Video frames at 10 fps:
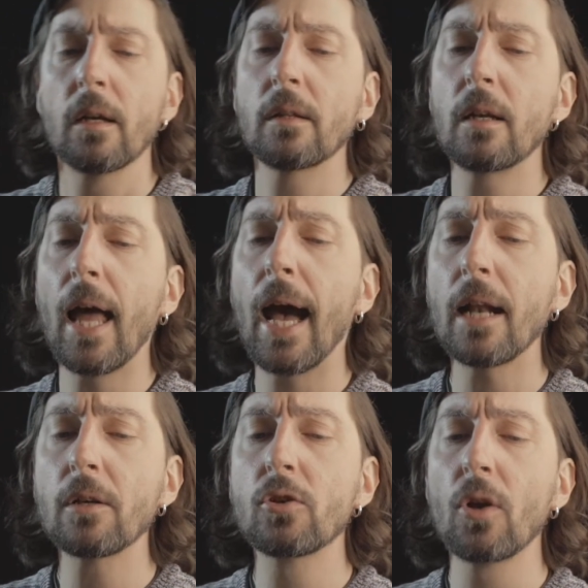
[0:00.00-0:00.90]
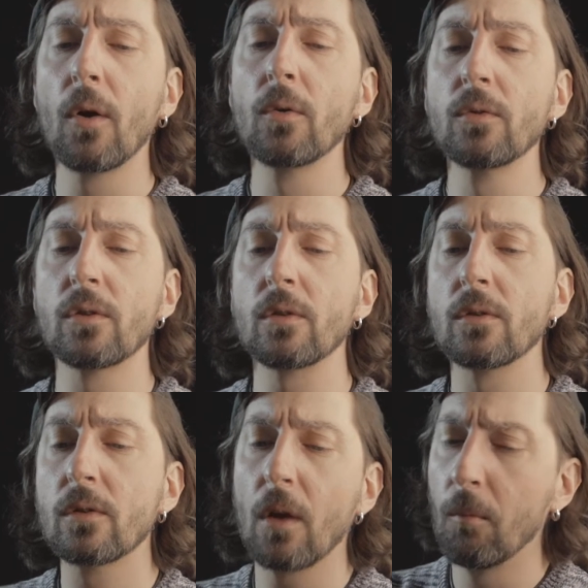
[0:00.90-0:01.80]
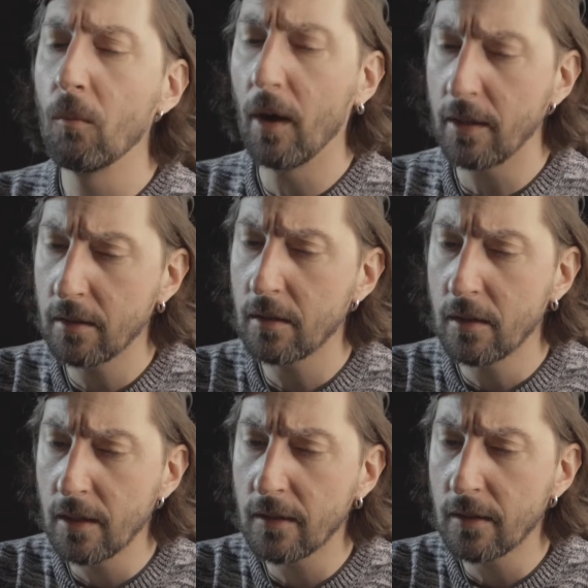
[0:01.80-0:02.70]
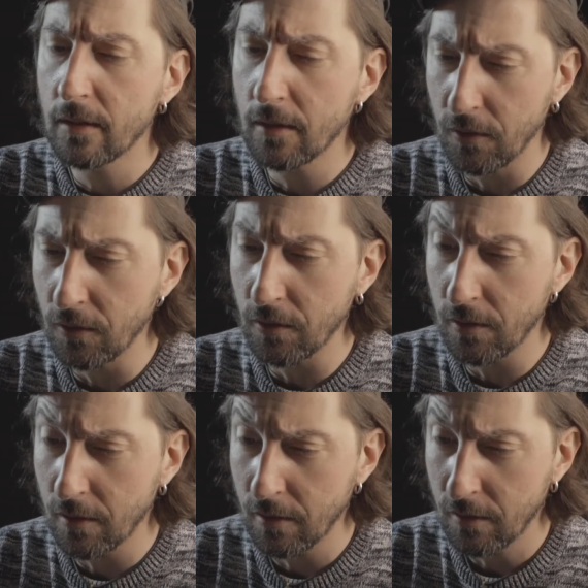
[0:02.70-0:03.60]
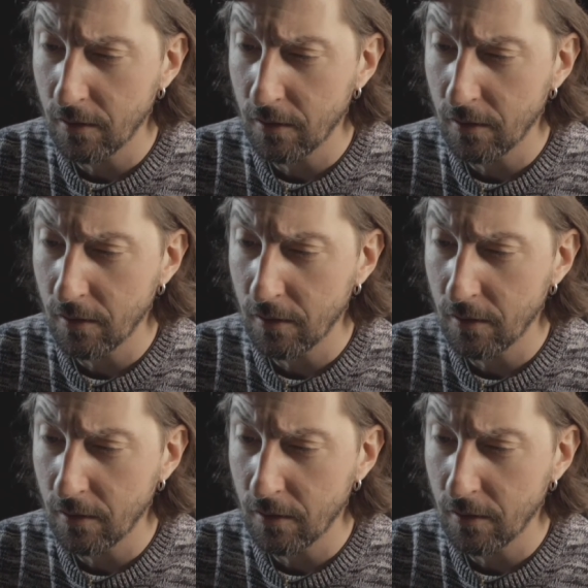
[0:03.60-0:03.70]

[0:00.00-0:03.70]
"The lad Jones's somewhat distant